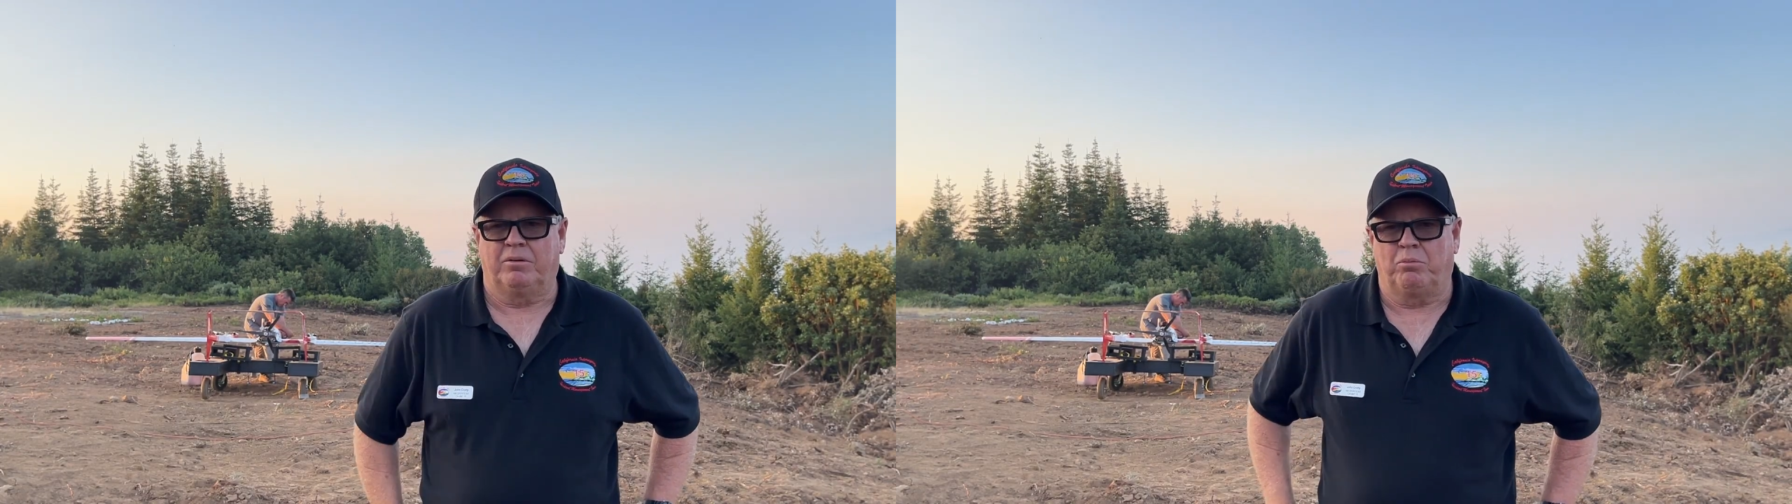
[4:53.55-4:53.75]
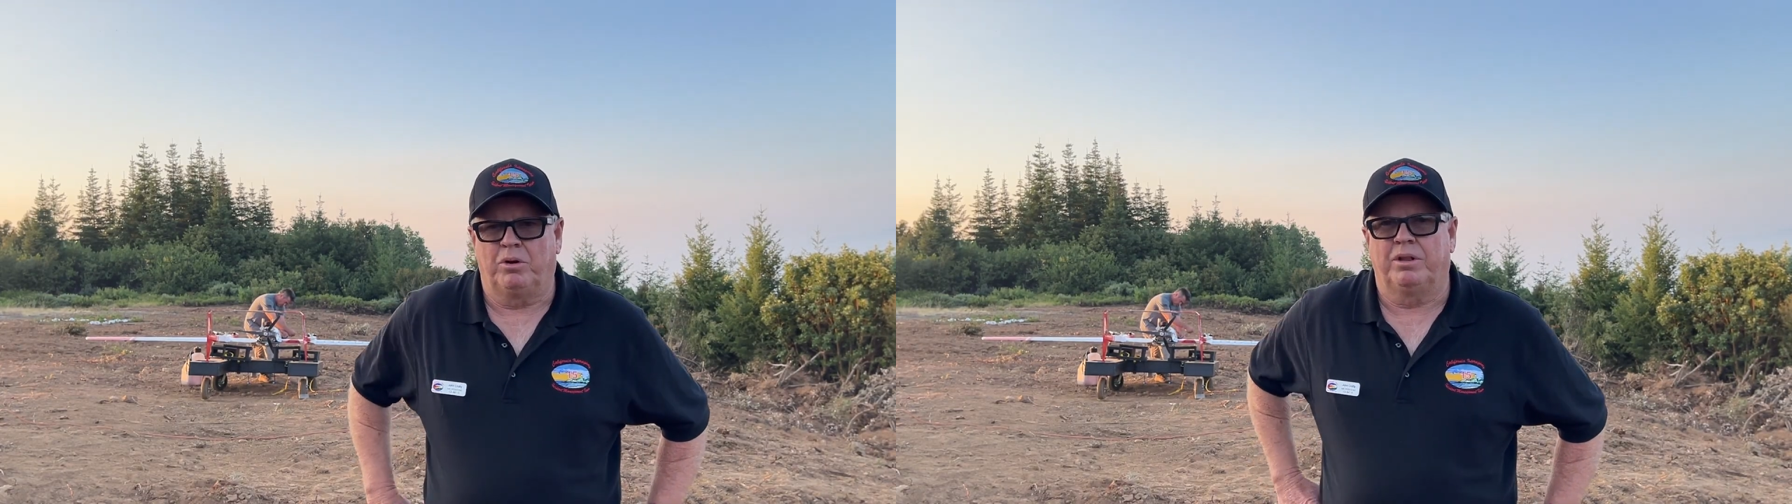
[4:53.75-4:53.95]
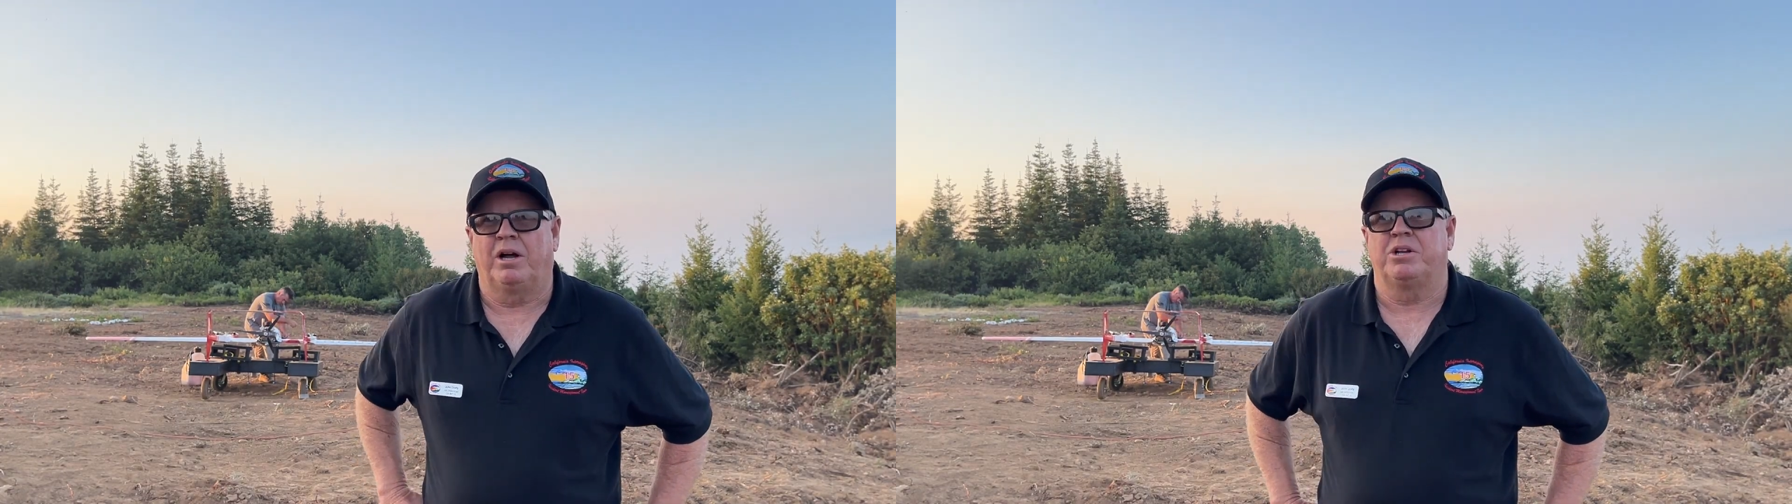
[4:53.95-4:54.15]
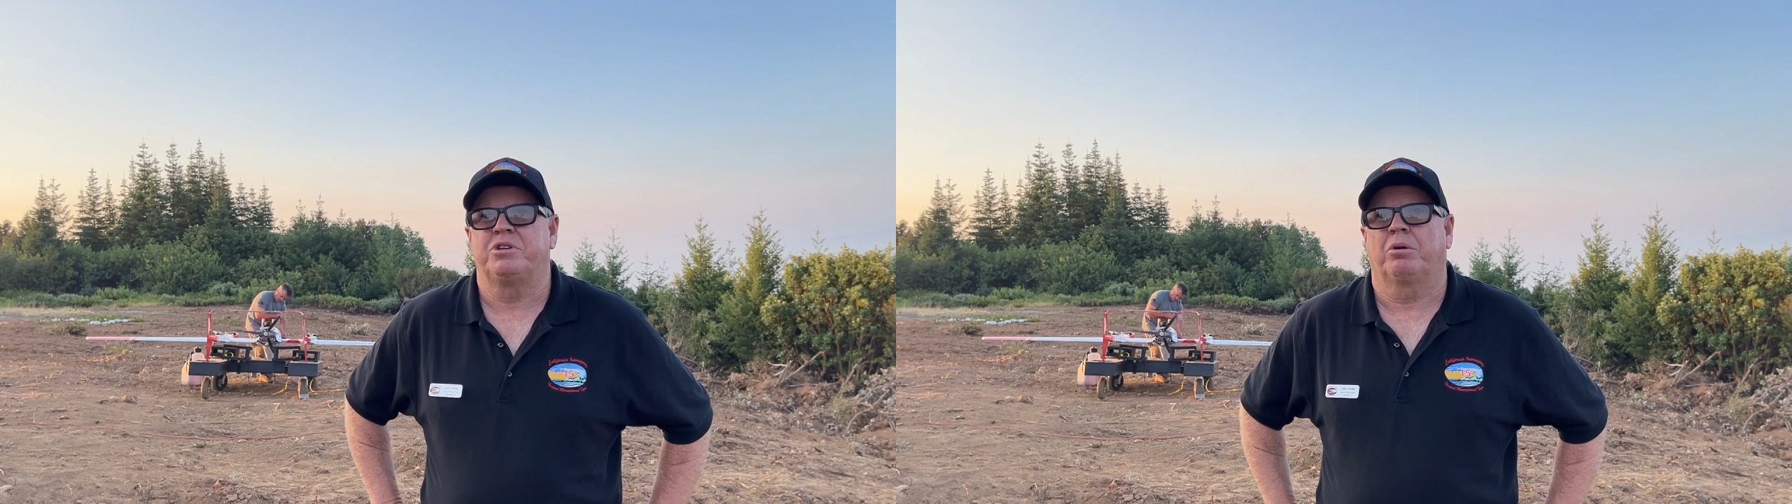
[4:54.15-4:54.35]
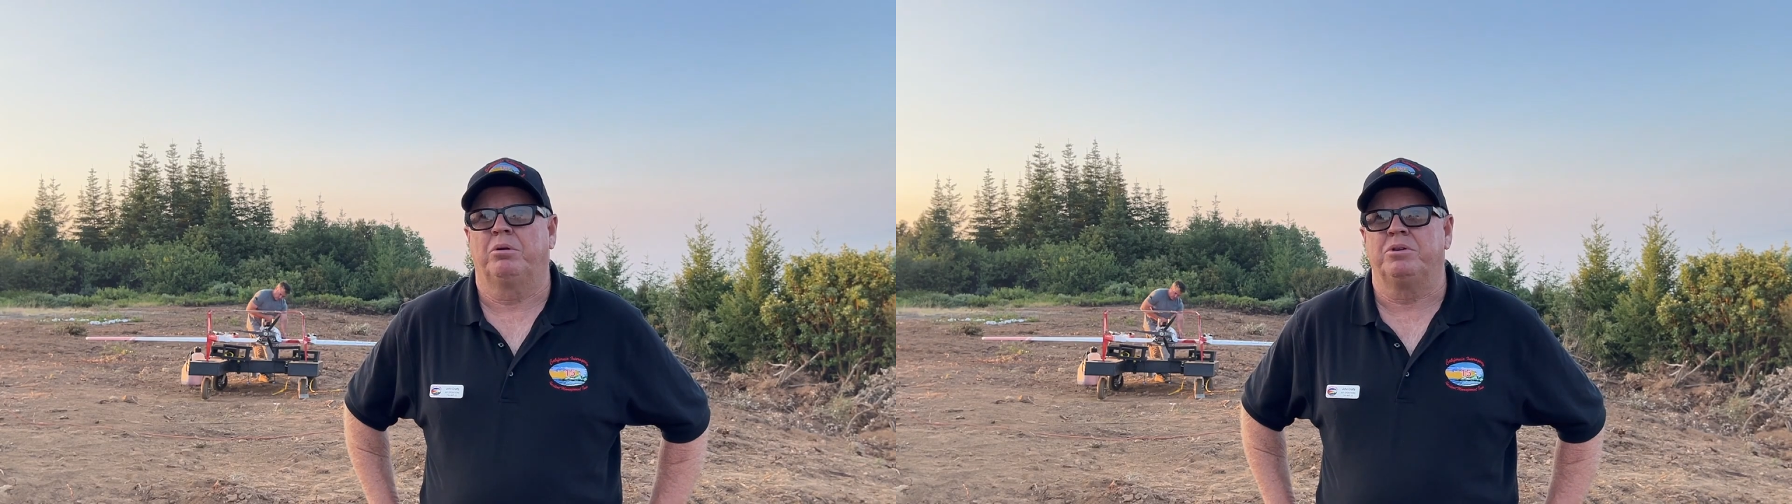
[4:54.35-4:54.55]
one of the
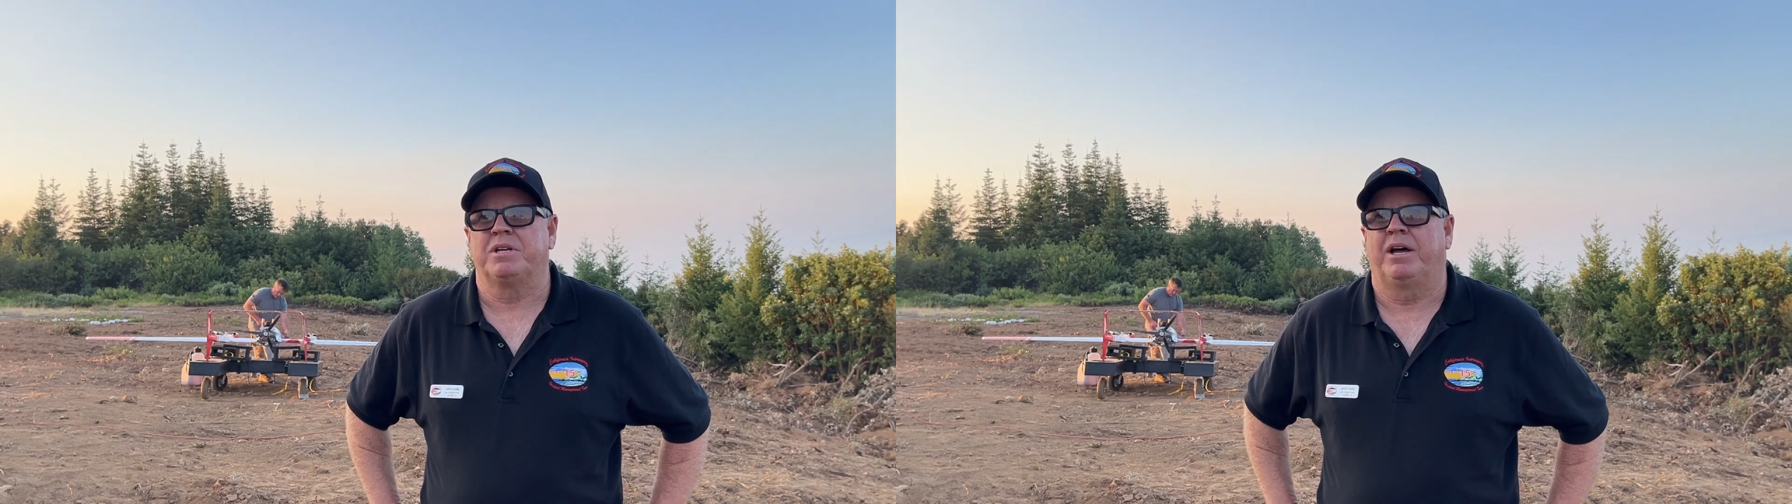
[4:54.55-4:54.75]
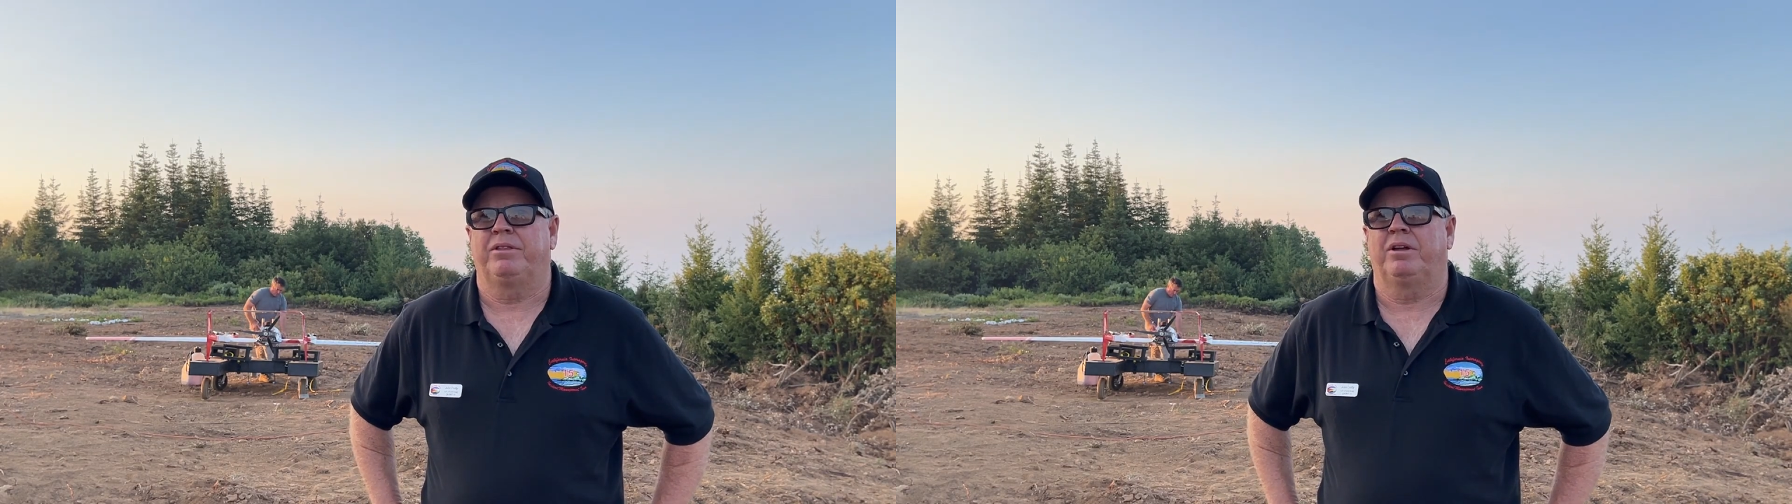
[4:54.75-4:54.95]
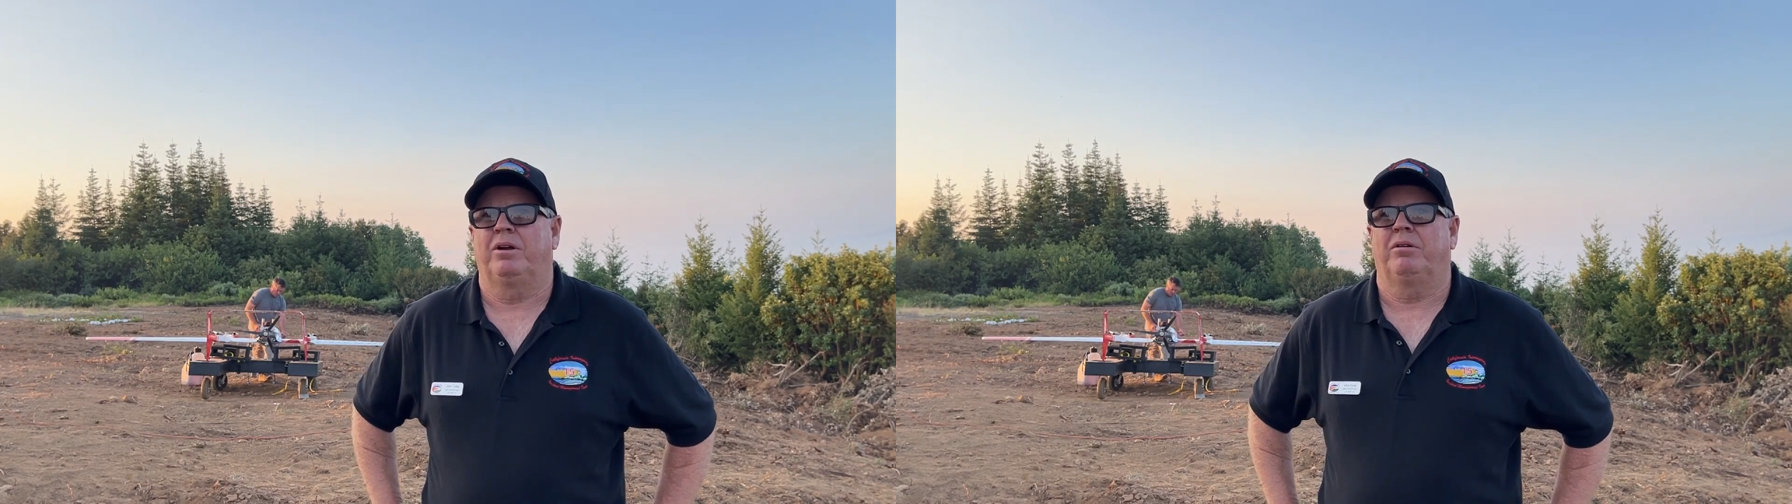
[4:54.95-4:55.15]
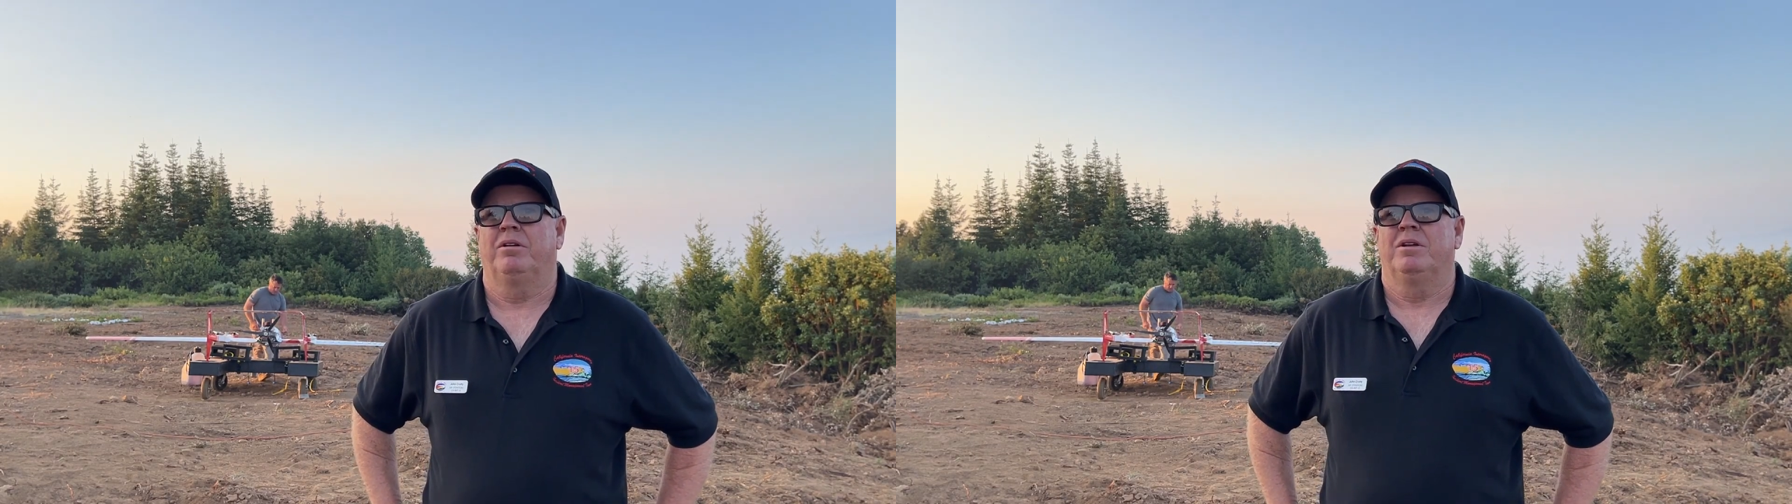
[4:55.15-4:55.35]
hotshot crews out there